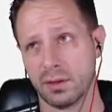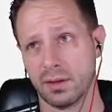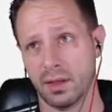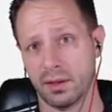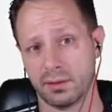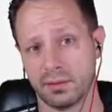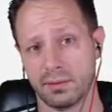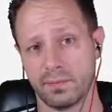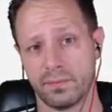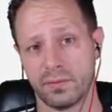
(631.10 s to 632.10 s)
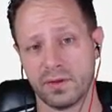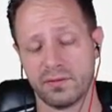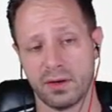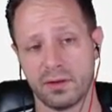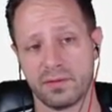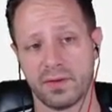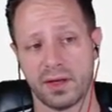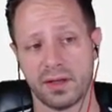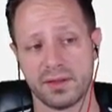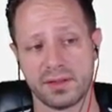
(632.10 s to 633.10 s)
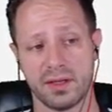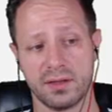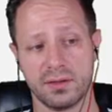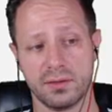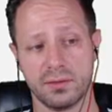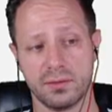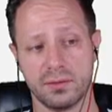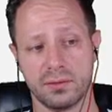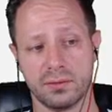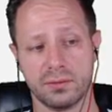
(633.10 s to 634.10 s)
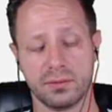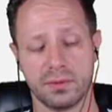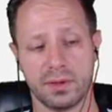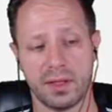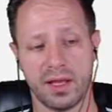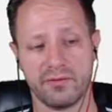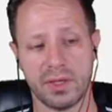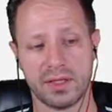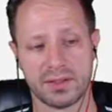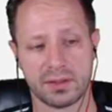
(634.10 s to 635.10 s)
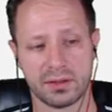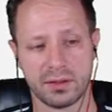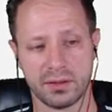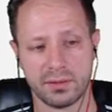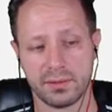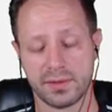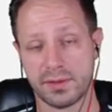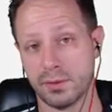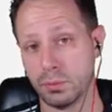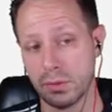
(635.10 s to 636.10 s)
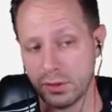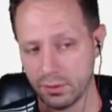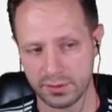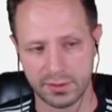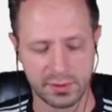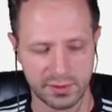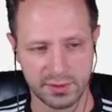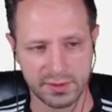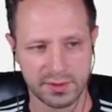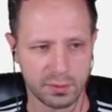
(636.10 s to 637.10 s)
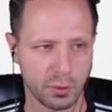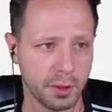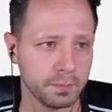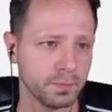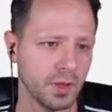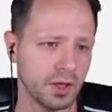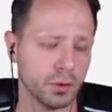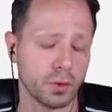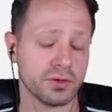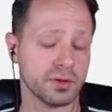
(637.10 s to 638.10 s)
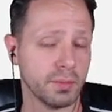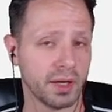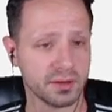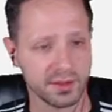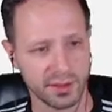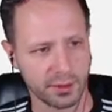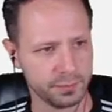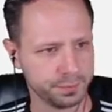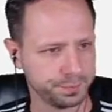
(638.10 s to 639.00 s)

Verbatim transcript: that verifies that you have basically submitted to this system, right? In order to buy or sell.